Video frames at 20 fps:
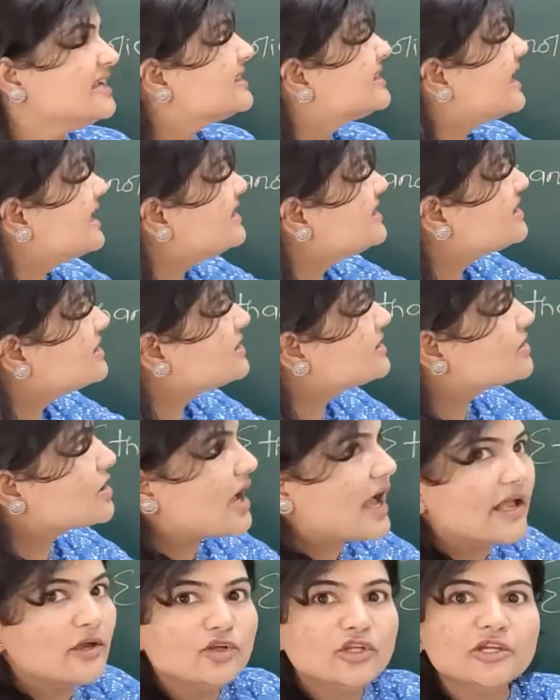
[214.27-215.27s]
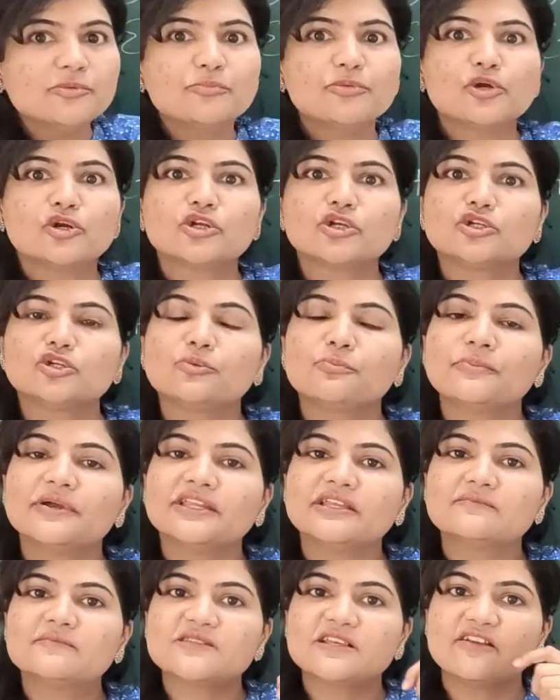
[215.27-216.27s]
that the ionic product of
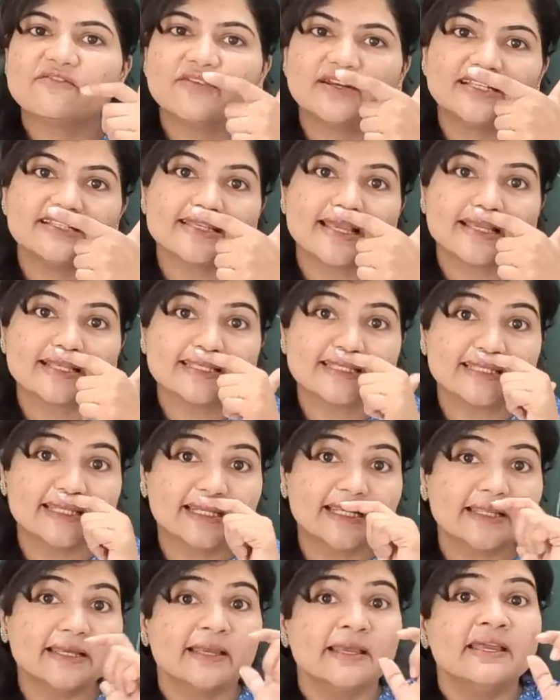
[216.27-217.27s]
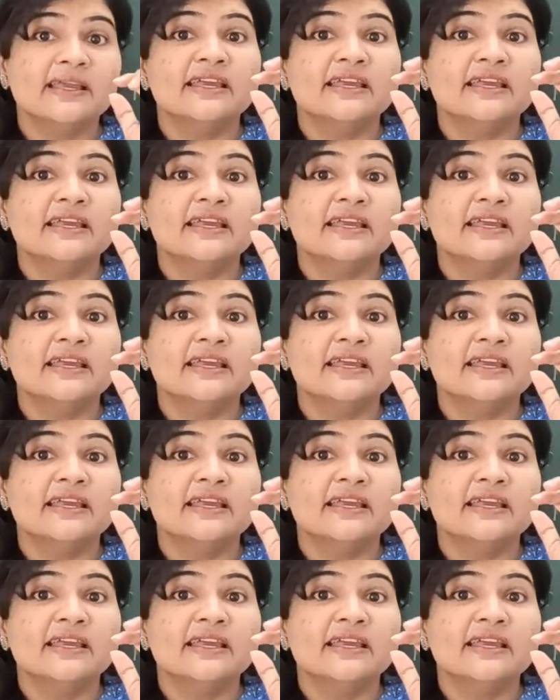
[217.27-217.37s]
barium sulfate is exceeded,